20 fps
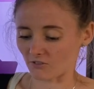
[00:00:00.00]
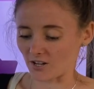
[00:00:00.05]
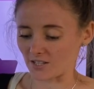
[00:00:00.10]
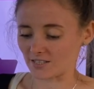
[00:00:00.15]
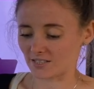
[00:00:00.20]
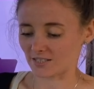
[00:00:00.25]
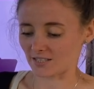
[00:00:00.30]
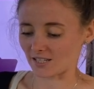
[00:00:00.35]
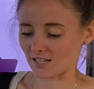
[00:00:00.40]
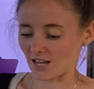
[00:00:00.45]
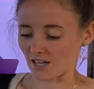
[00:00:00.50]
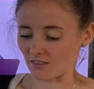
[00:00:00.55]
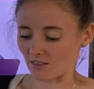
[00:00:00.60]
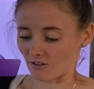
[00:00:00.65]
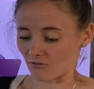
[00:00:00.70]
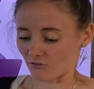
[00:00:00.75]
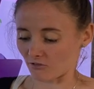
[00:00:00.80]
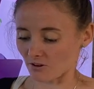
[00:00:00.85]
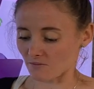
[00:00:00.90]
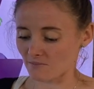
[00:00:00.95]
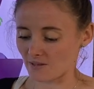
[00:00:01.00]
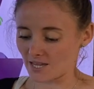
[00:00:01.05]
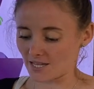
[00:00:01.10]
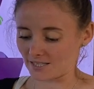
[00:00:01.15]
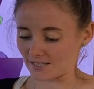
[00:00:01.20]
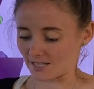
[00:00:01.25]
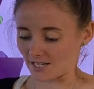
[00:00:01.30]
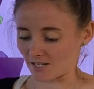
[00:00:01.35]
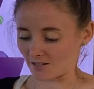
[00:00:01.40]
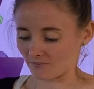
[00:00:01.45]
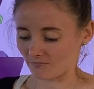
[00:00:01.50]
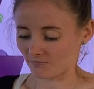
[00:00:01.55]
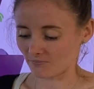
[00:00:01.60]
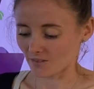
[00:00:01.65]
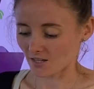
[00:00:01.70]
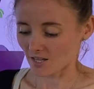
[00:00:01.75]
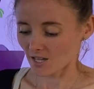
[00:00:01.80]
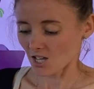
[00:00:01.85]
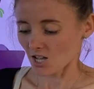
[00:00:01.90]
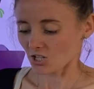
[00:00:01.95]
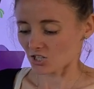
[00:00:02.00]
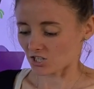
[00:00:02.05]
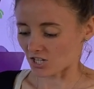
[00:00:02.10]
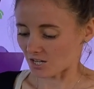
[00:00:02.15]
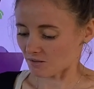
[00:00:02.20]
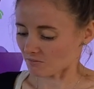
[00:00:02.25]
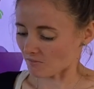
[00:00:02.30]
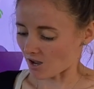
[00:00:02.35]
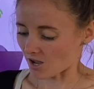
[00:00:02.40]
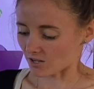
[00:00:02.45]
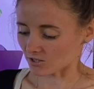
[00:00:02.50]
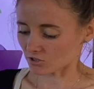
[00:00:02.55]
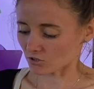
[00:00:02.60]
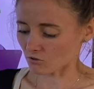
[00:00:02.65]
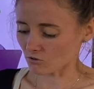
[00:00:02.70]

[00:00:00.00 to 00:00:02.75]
friends together for a meeting Jem asked